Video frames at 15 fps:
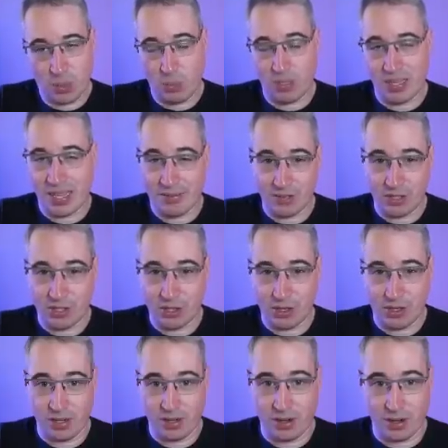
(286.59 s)
We will have to
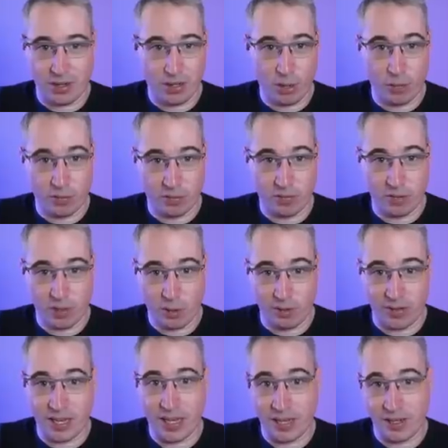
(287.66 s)
turn an
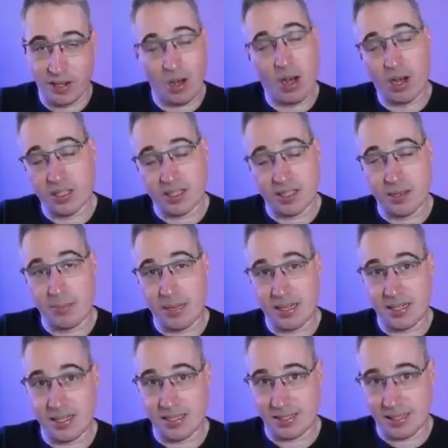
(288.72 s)
overflow hidden onto the
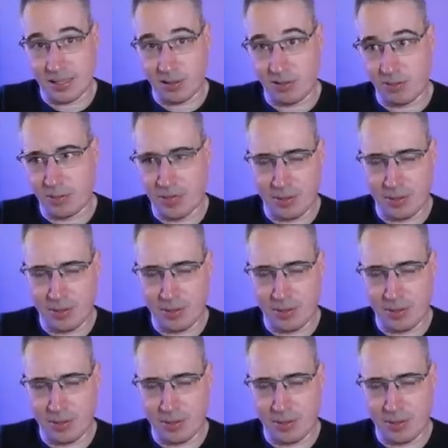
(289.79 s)
button itself,